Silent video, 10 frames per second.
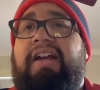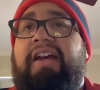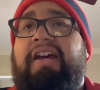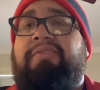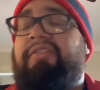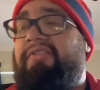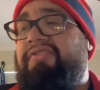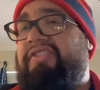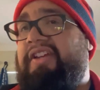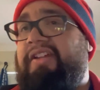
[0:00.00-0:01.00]
I don't
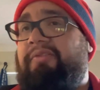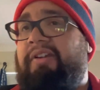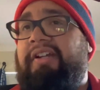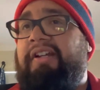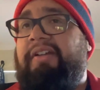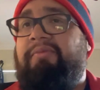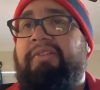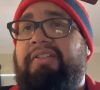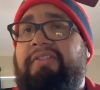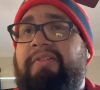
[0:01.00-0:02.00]
understand, Greg. I
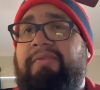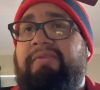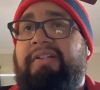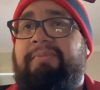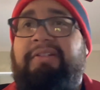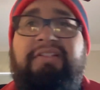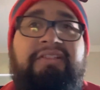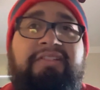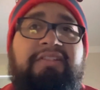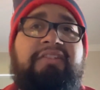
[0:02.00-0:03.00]
really don't. I mean,
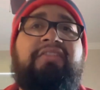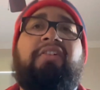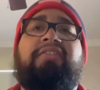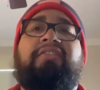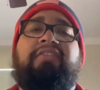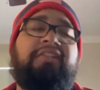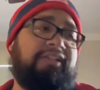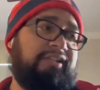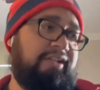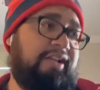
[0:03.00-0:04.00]
it's
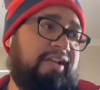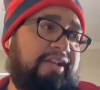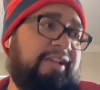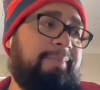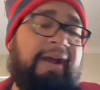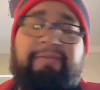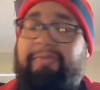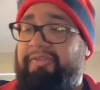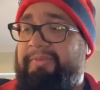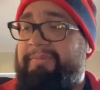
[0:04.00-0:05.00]
honestly, it
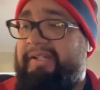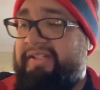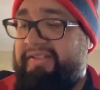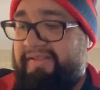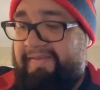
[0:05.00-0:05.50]
baffles me, man.